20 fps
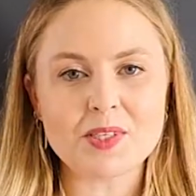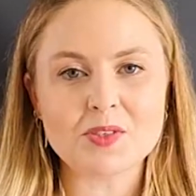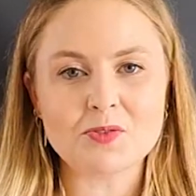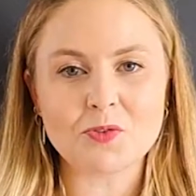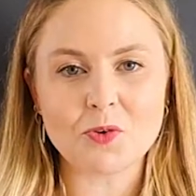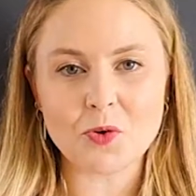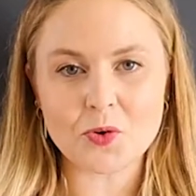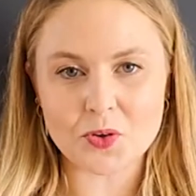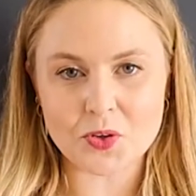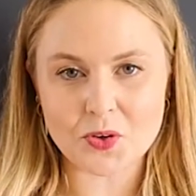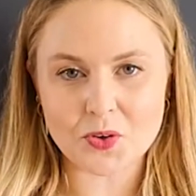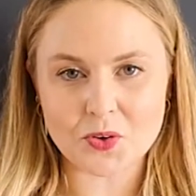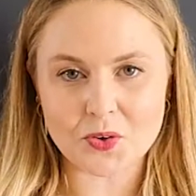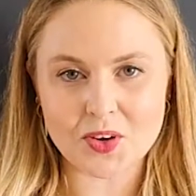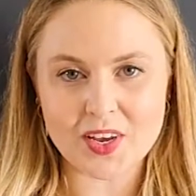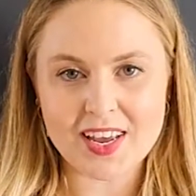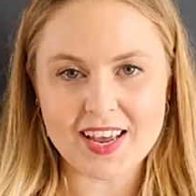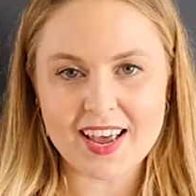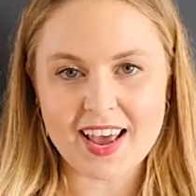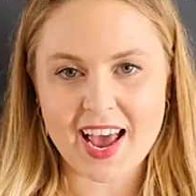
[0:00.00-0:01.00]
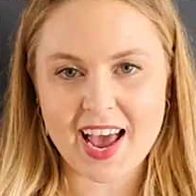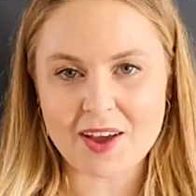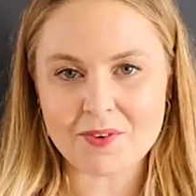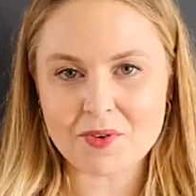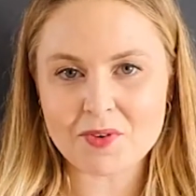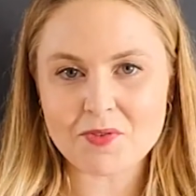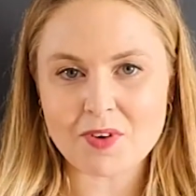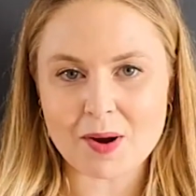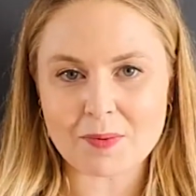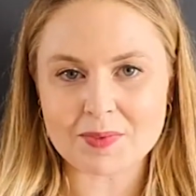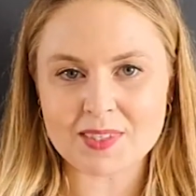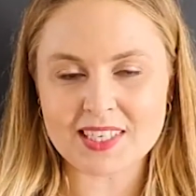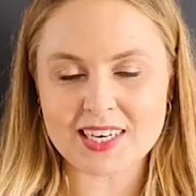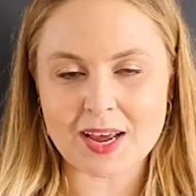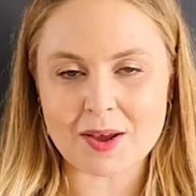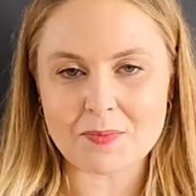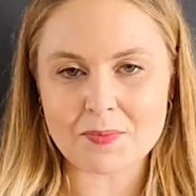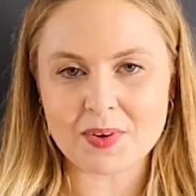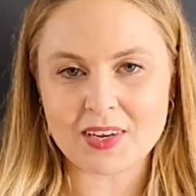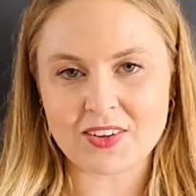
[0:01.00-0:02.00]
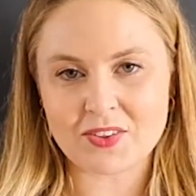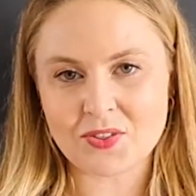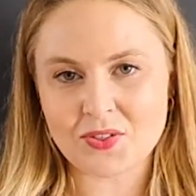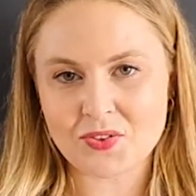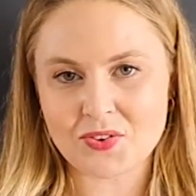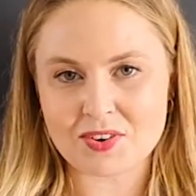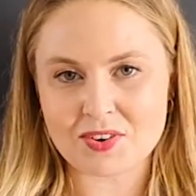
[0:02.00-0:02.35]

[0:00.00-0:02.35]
for you, and we've wrapped it up in 3